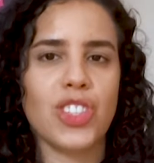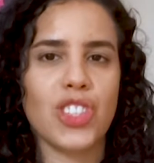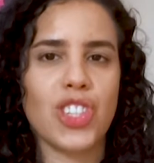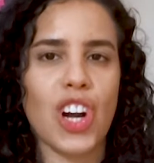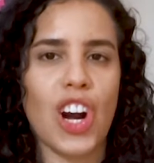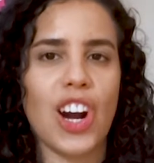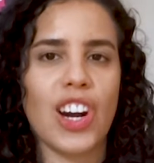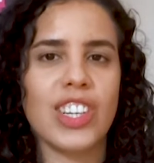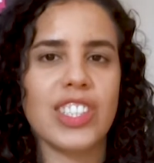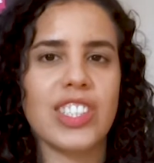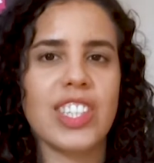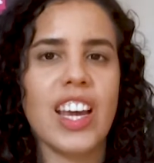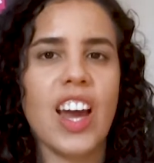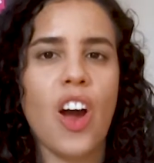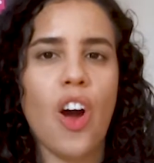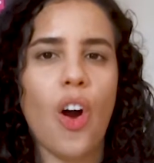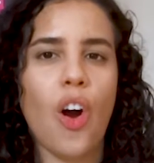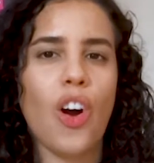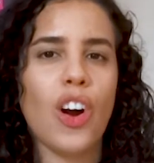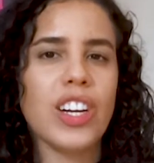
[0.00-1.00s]
chart,
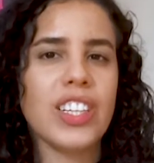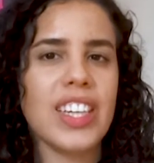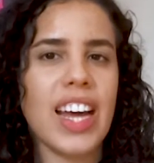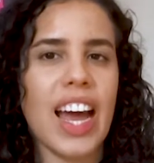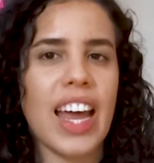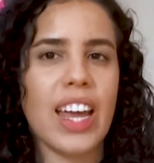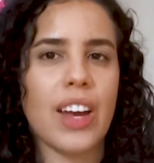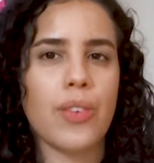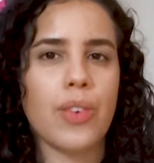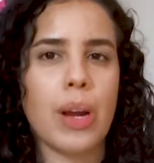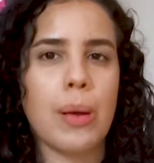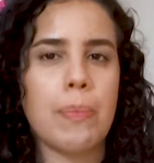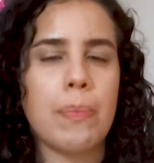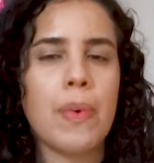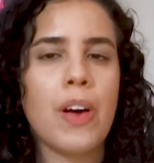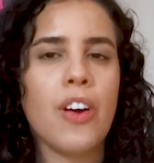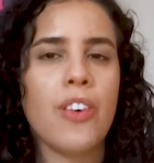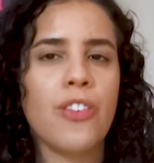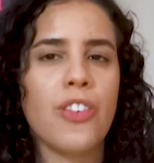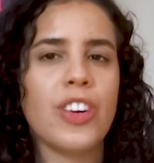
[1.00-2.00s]
or diagram
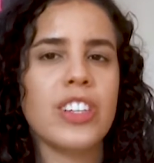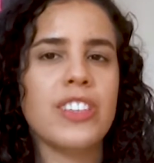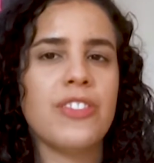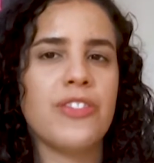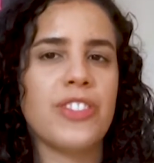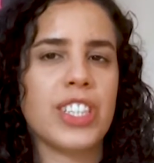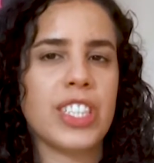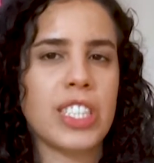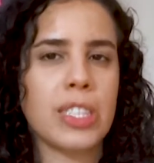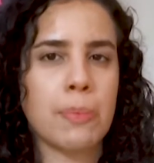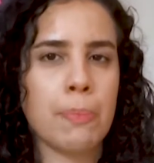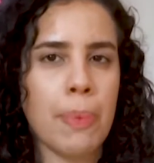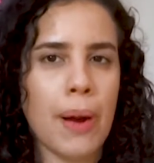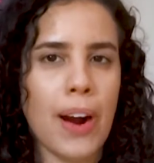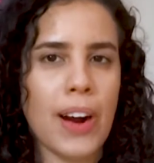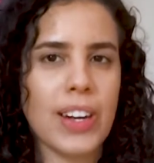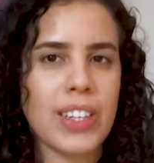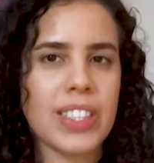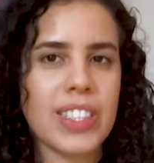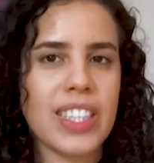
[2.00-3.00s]
for the first
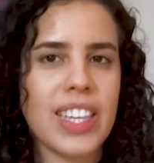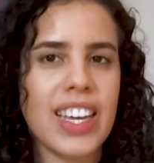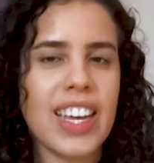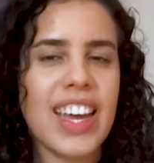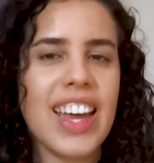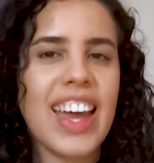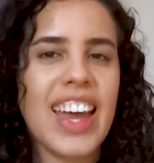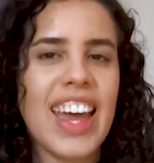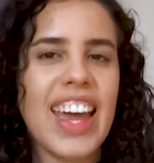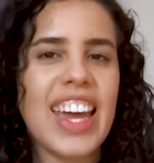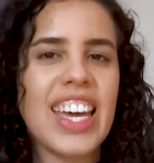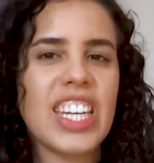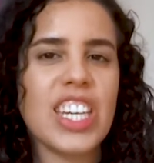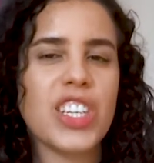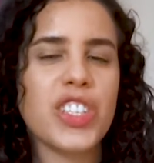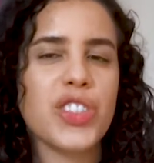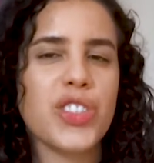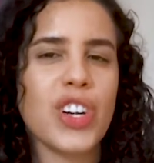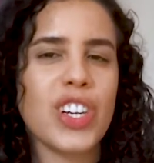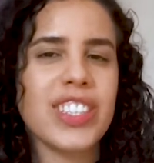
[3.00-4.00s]
part, and
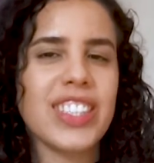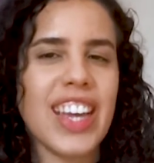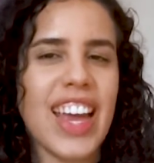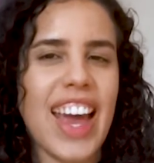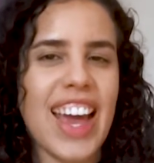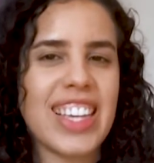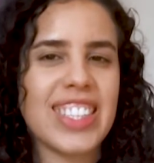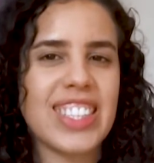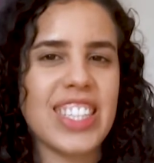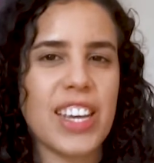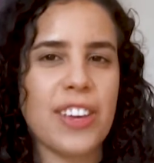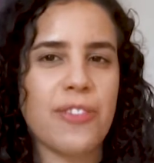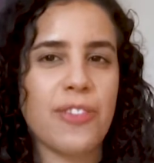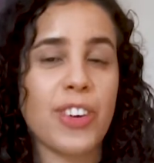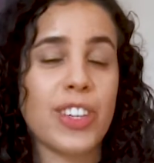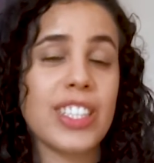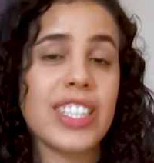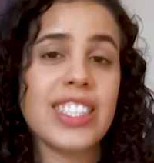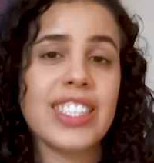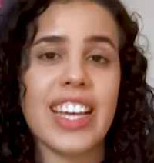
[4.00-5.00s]
a short essay
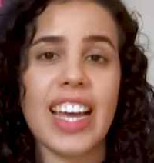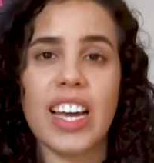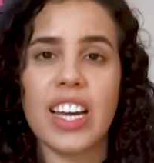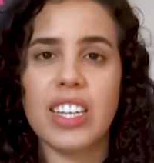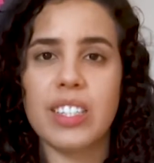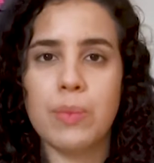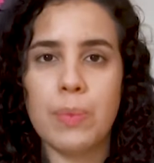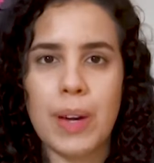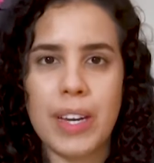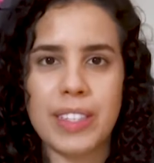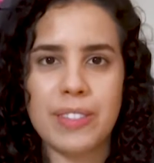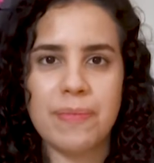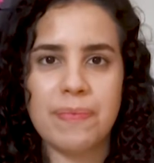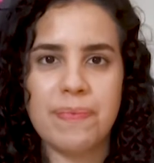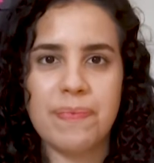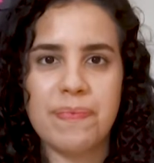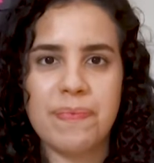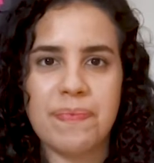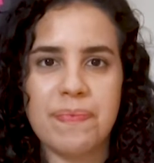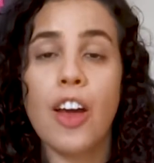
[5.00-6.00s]
for the second one.
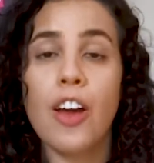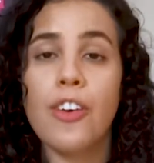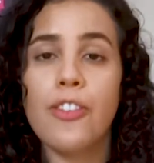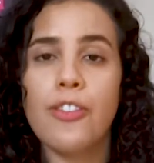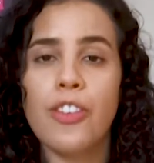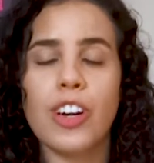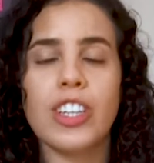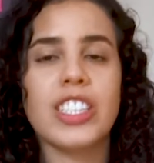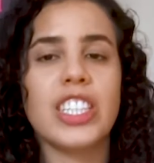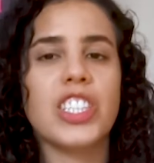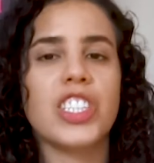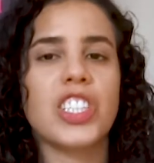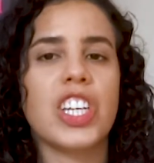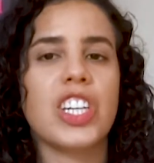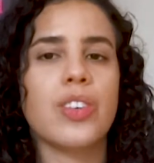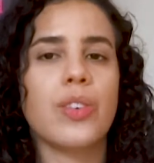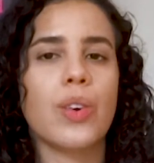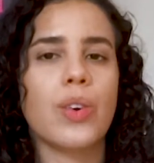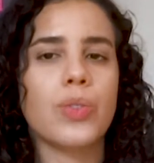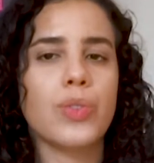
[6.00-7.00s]
For the
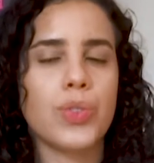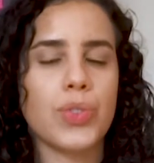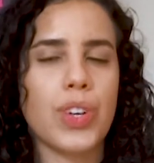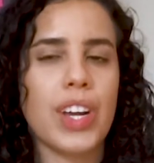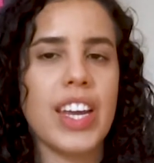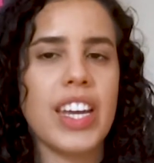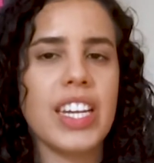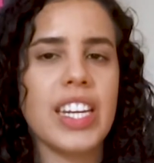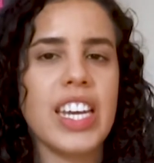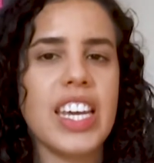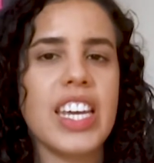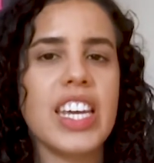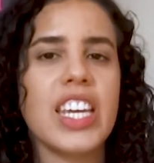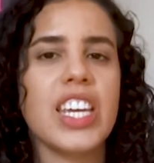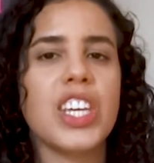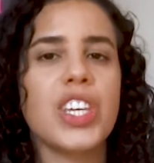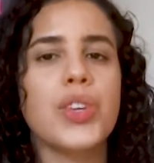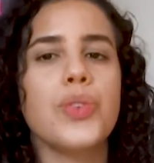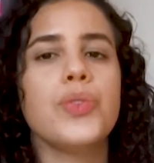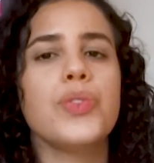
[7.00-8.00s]
general
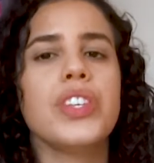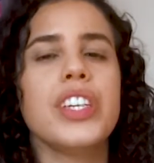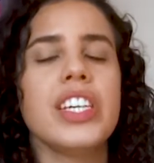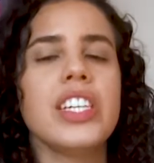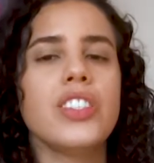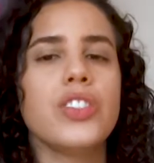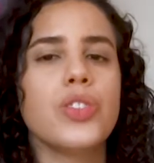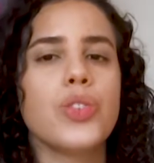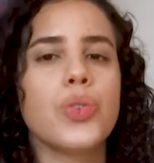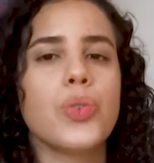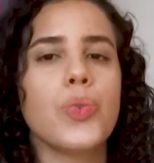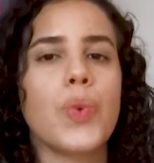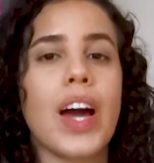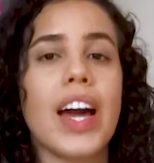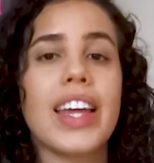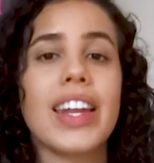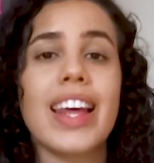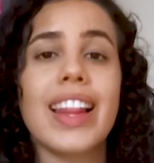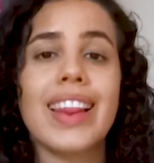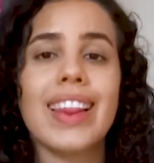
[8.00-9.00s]
training, you need to
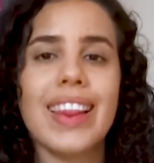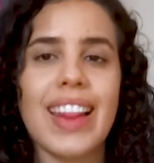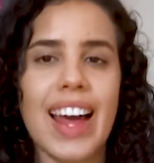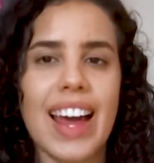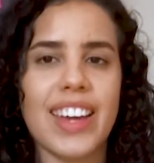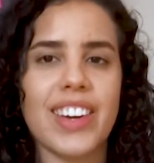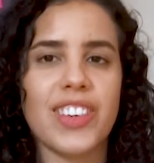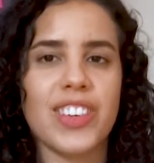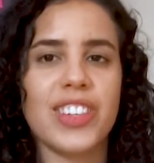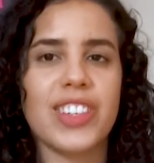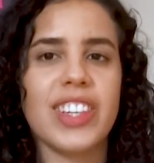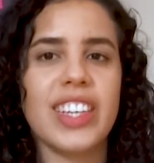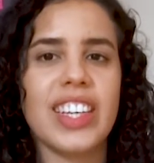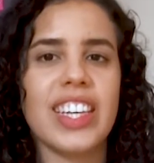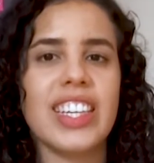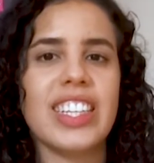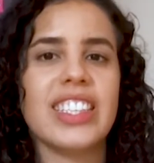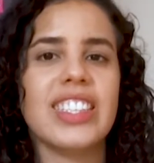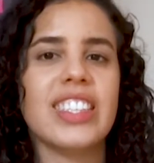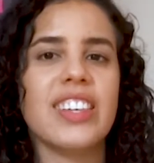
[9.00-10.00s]
write a letter
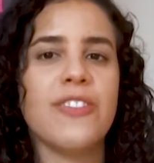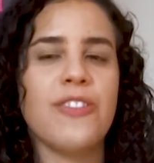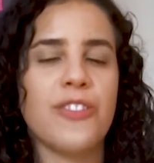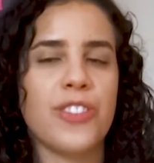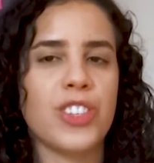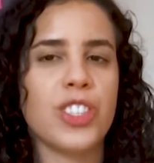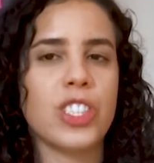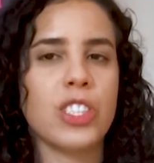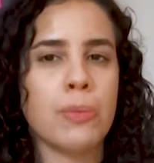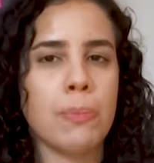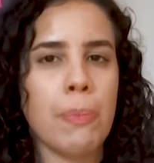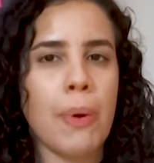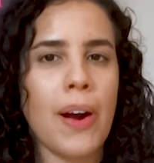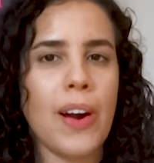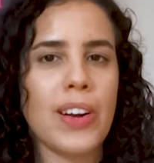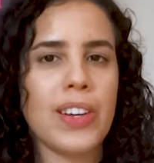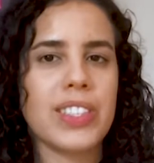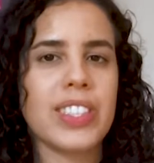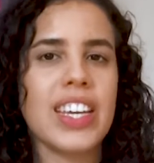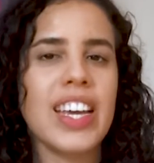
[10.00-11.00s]
in the first
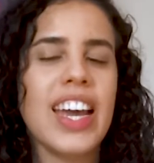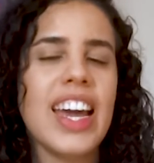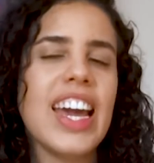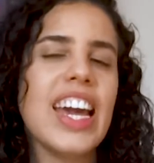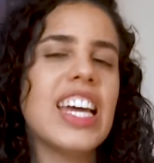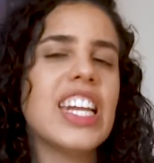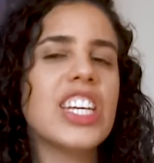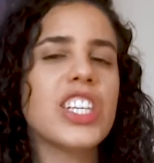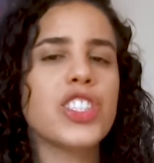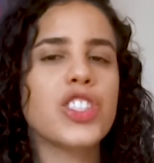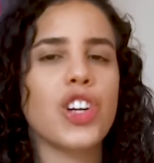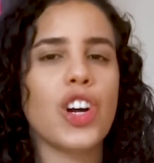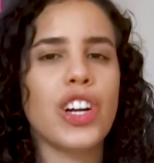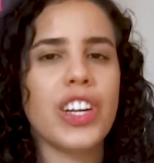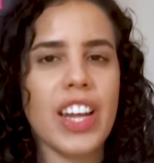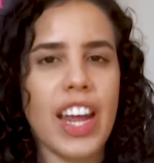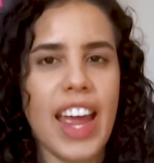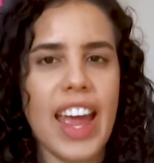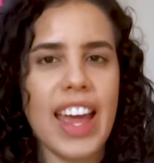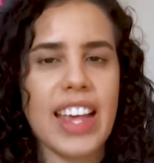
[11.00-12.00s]
part and a
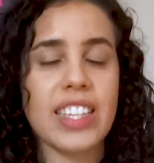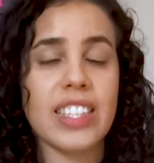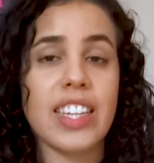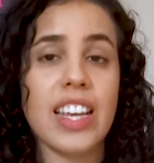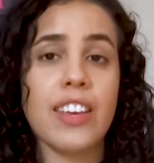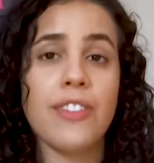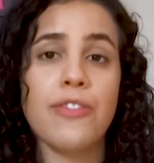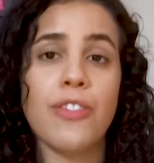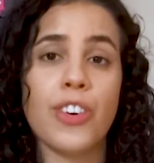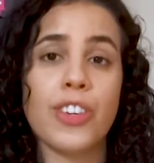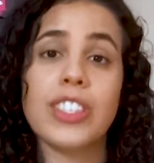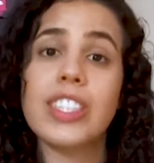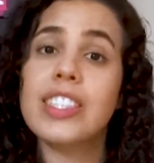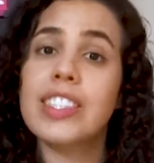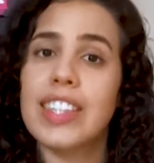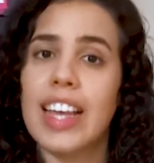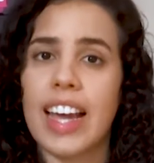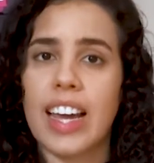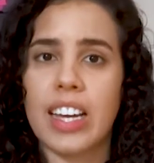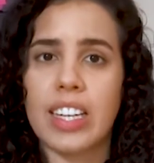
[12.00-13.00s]
short essay for the
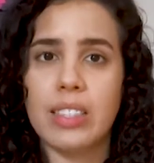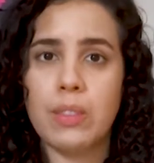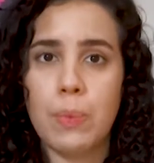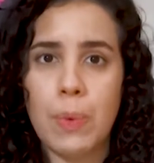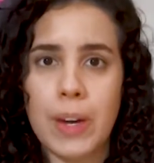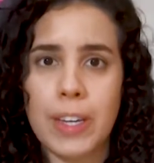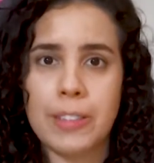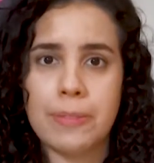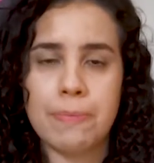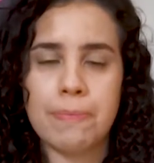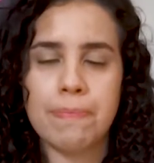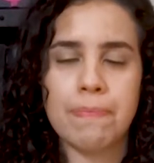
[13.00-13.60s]
second one.